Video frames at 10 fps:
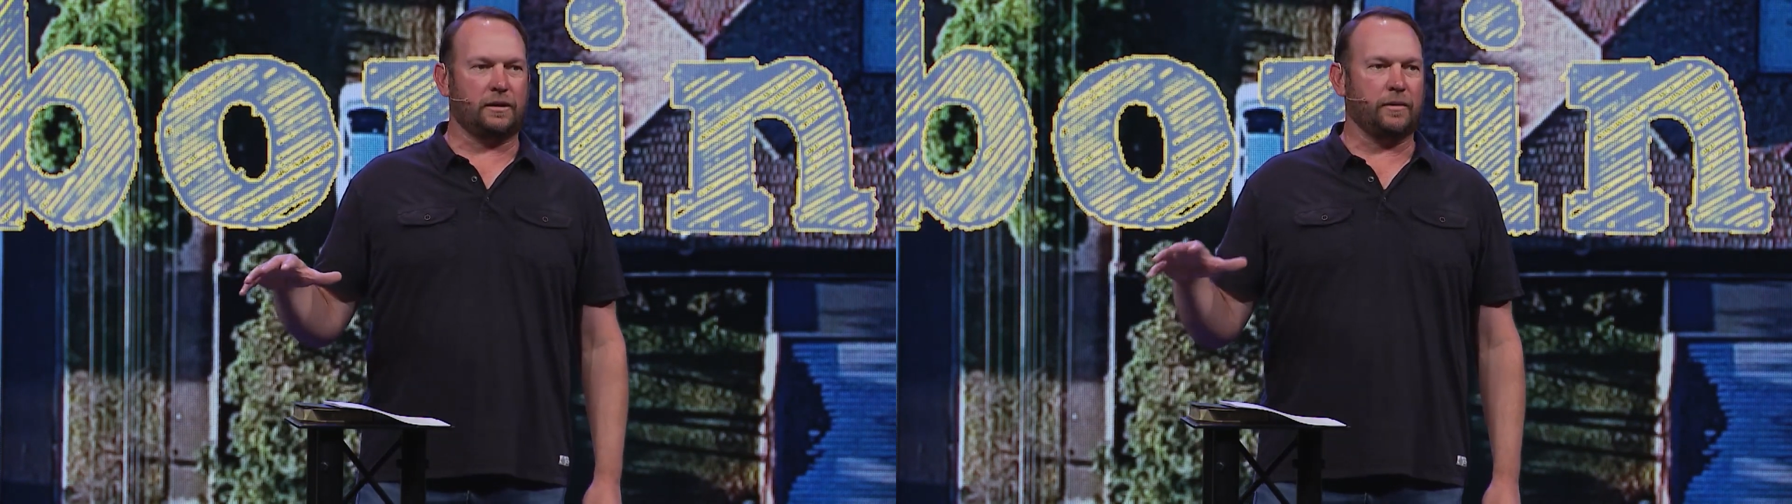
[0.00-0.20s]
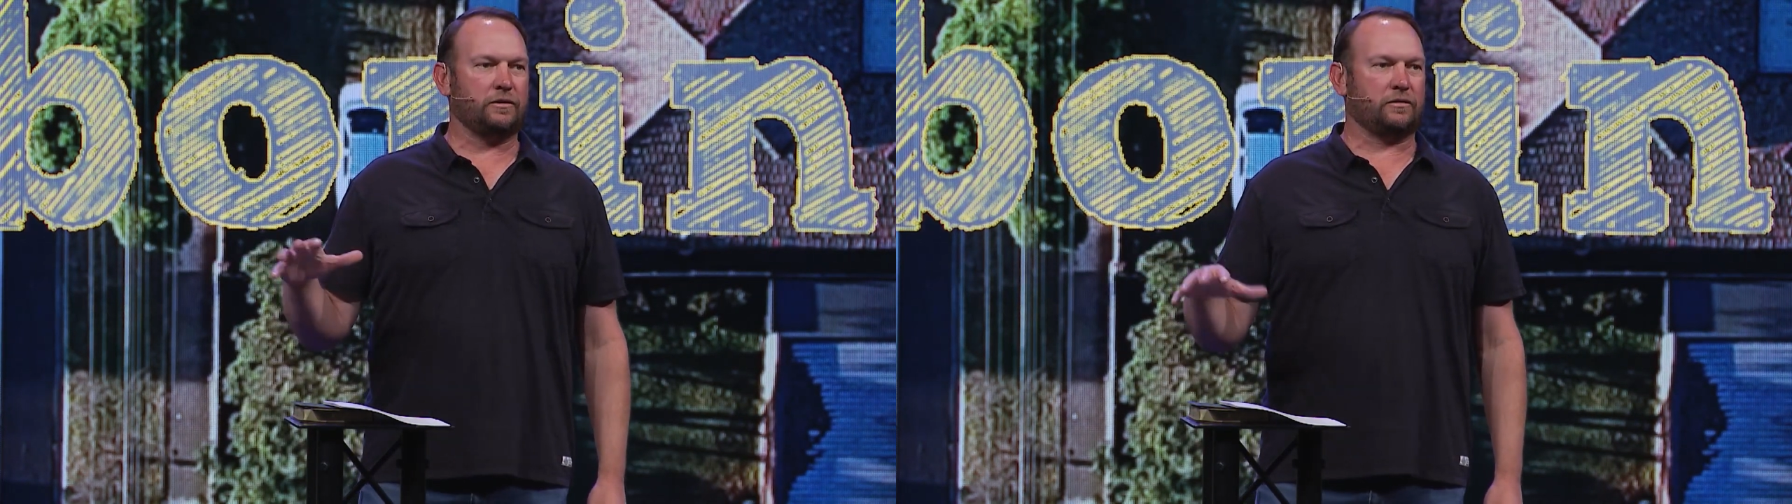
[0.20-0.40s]

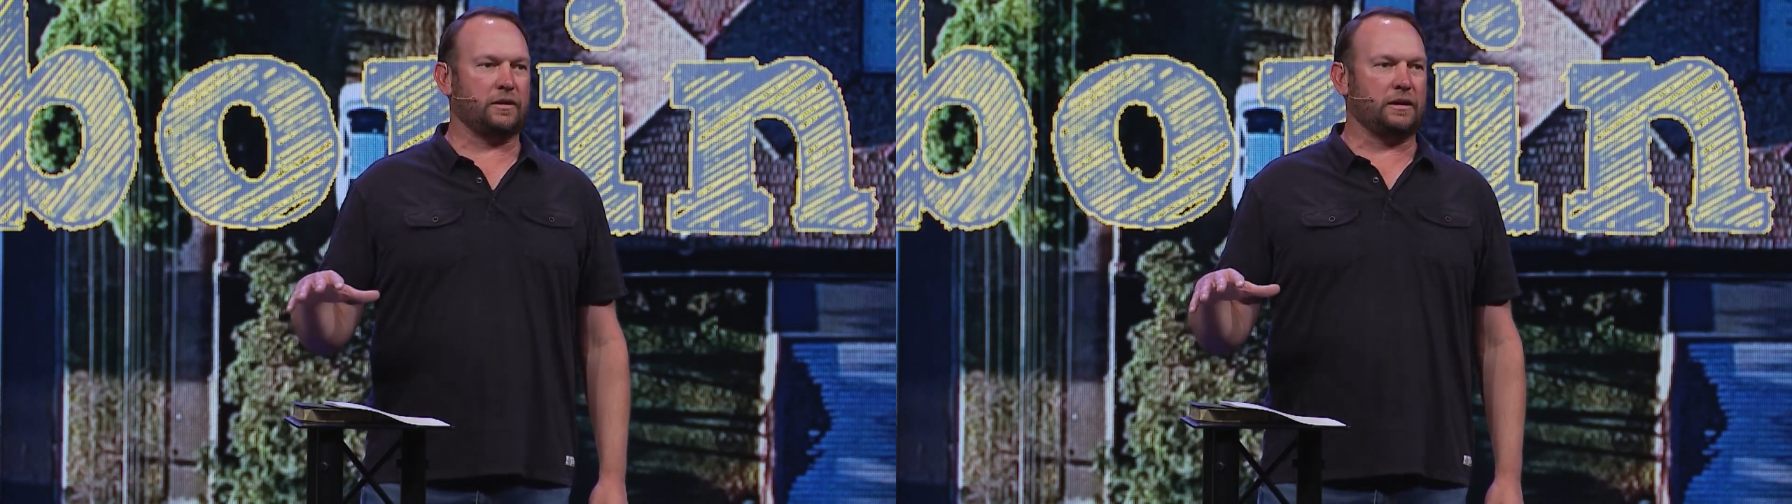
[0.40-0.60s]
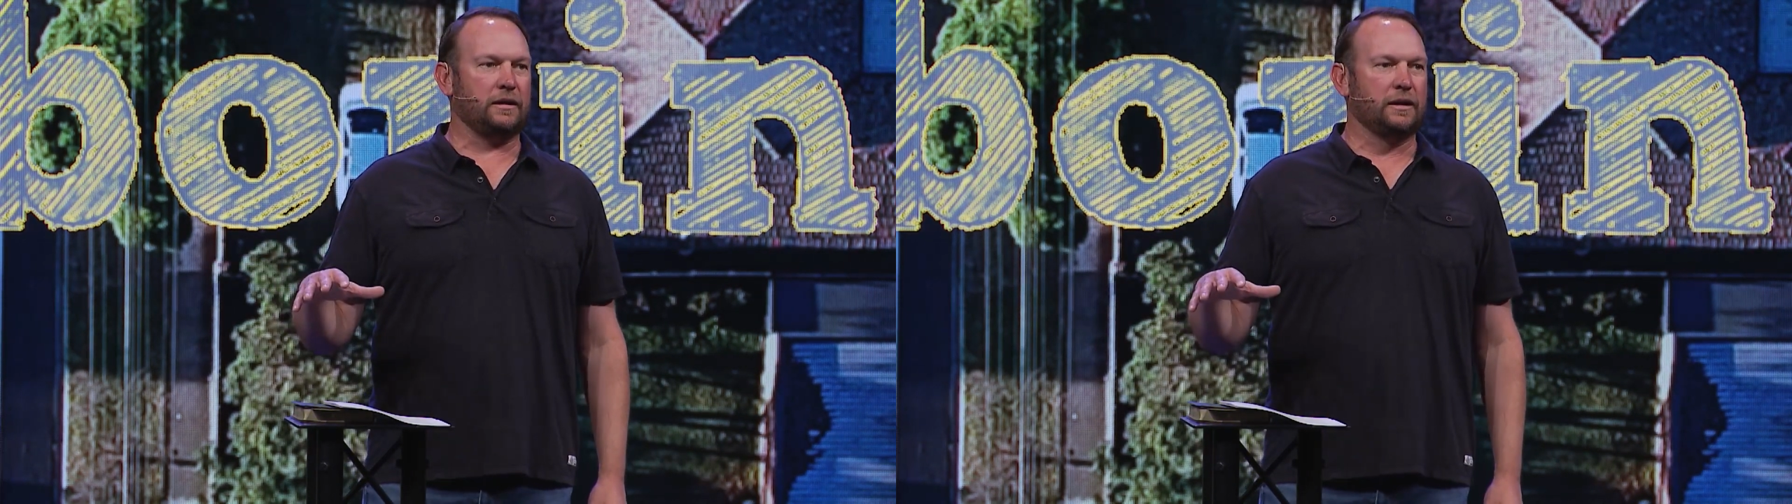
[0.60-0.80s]
in my
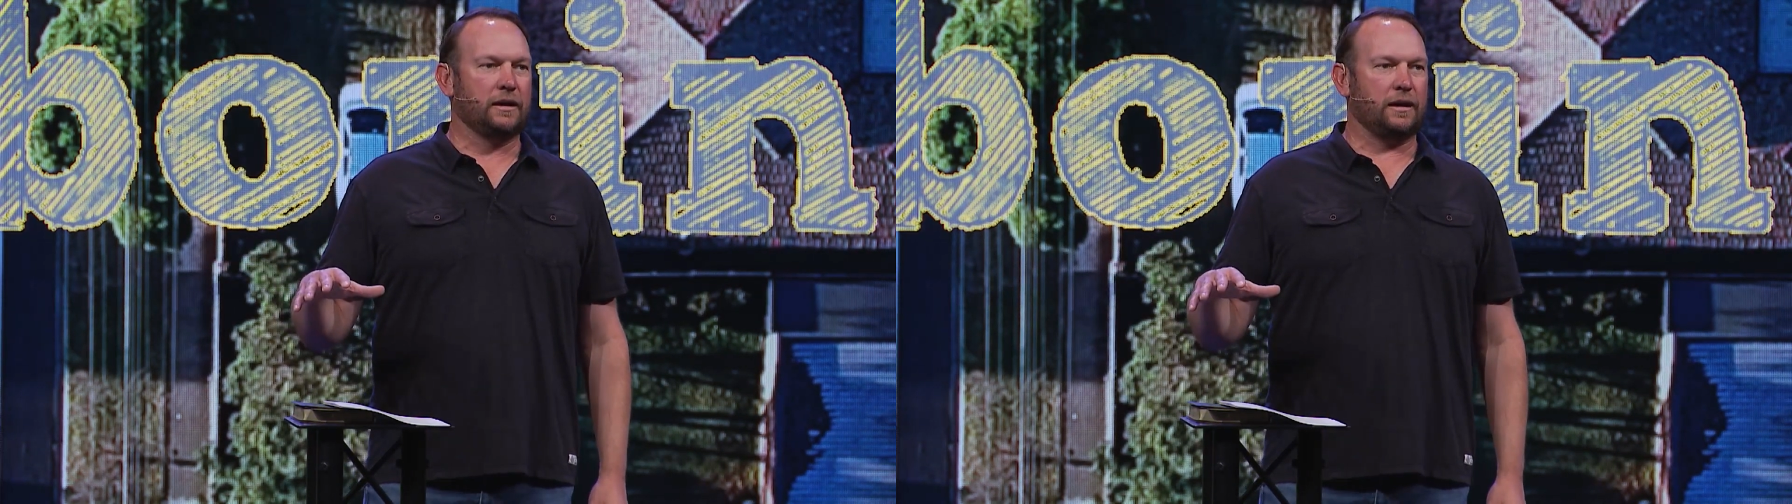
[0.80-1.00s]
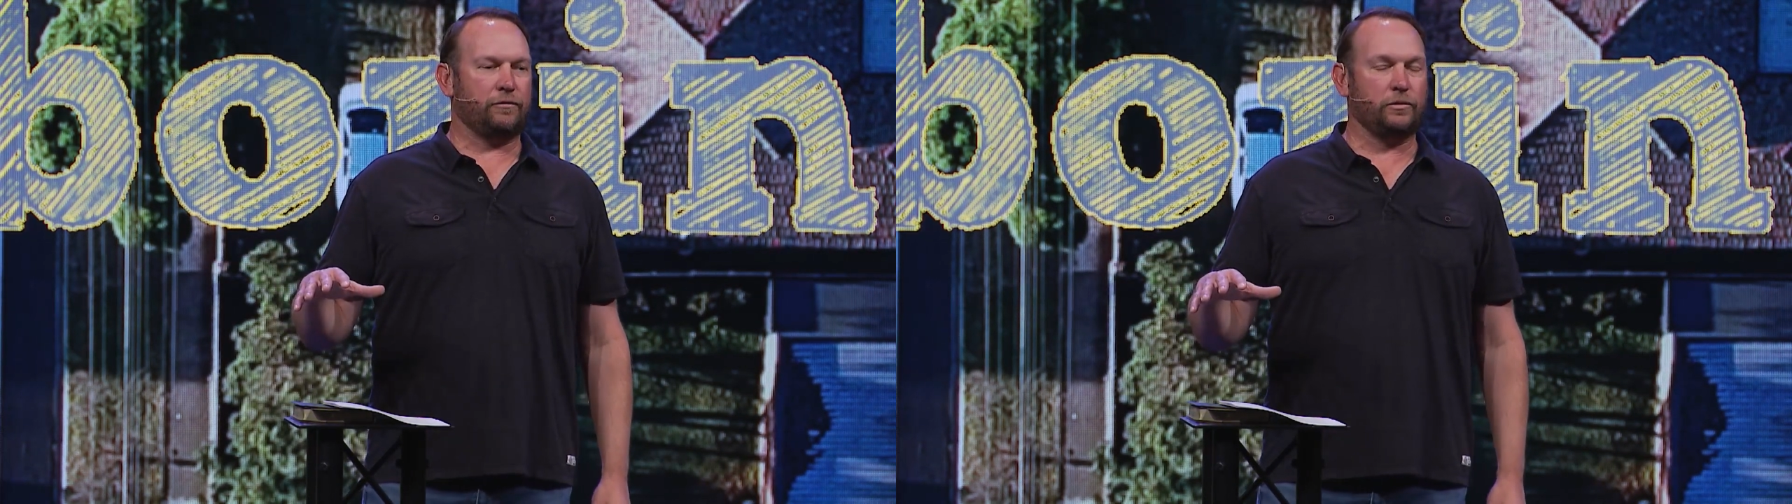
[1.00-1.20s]
city,
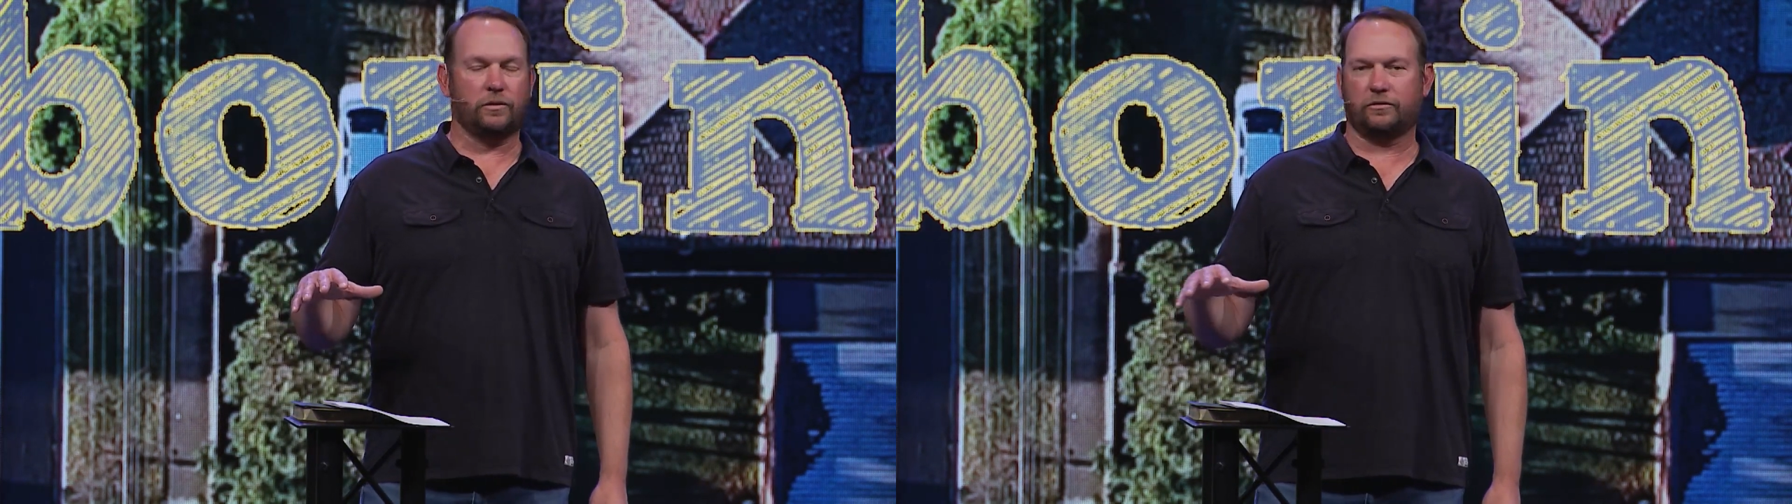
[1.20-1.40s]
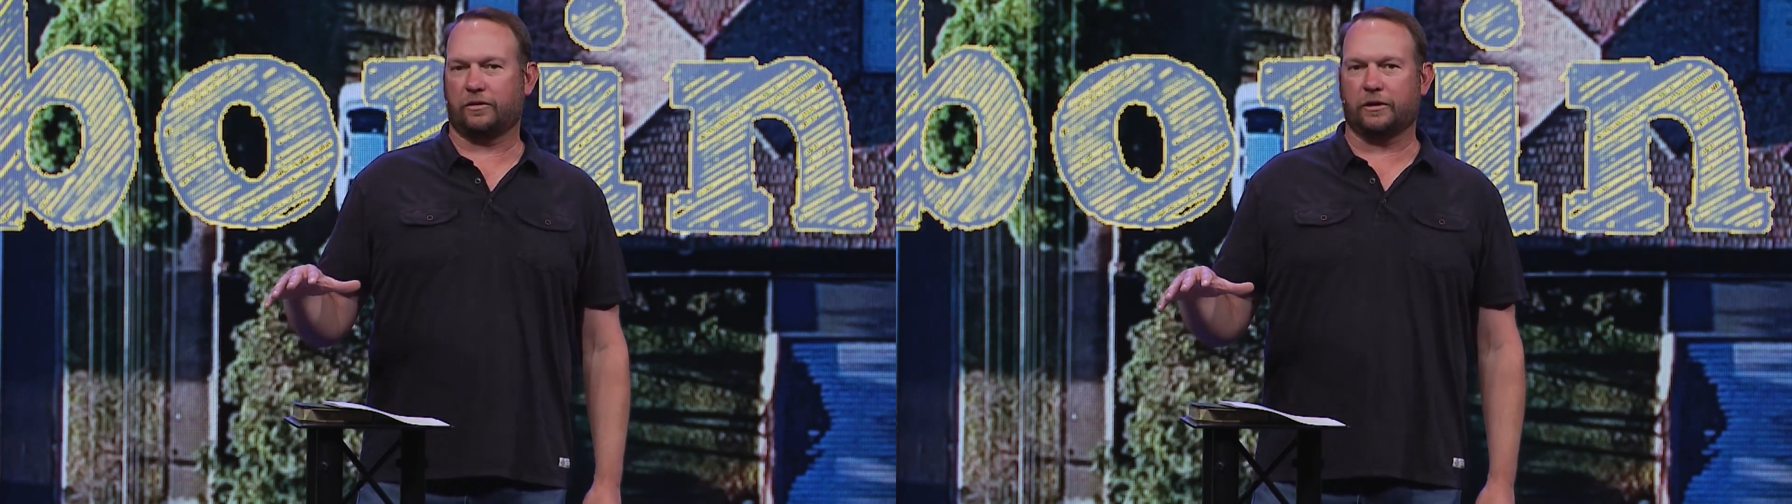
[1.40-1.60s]
a few
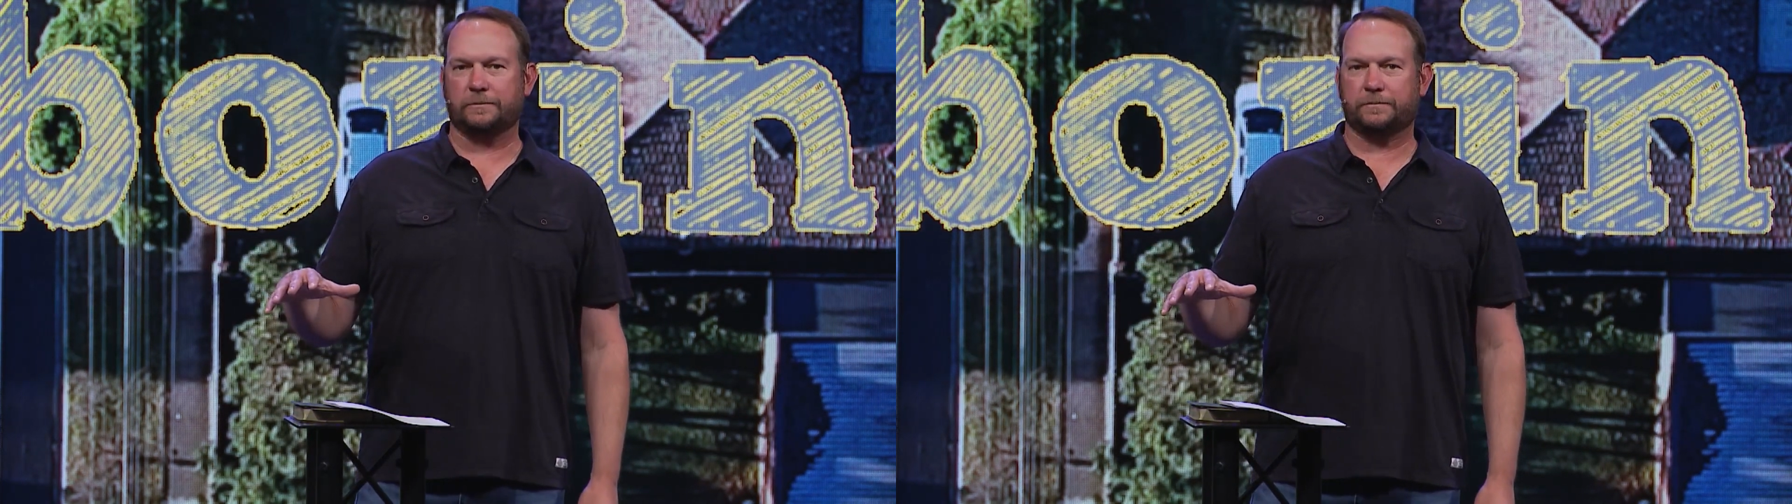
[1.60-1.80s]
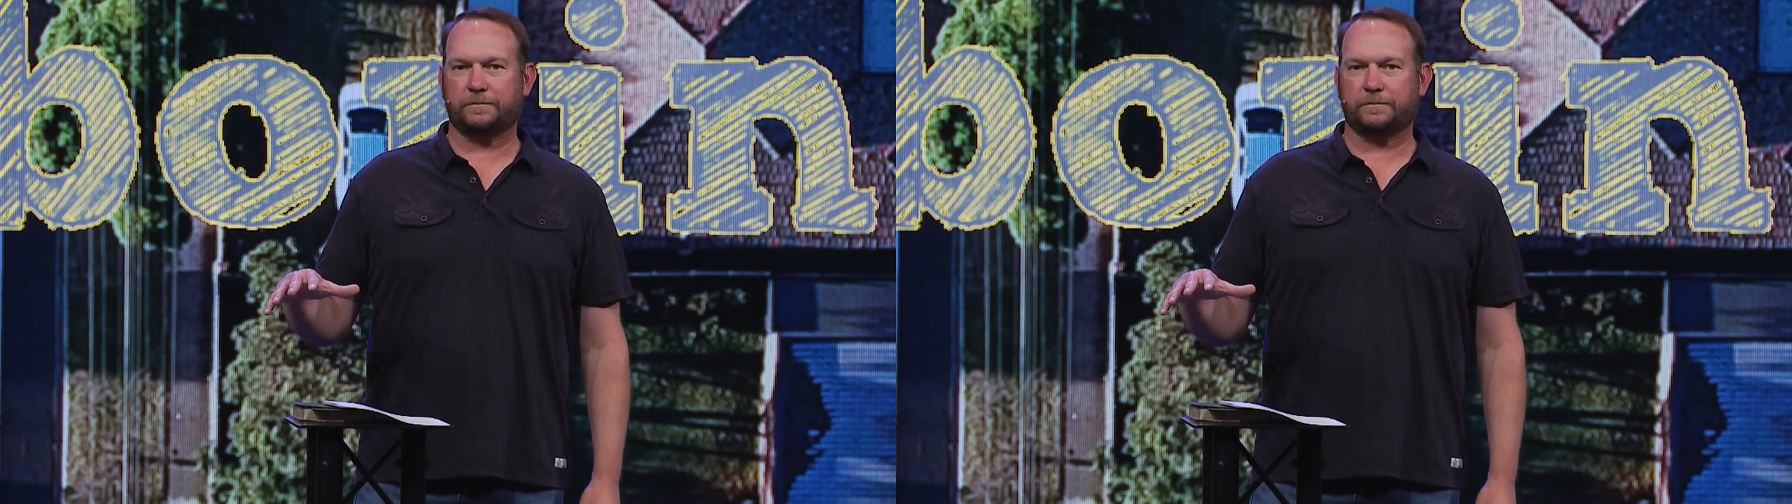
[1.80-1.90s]
years ago.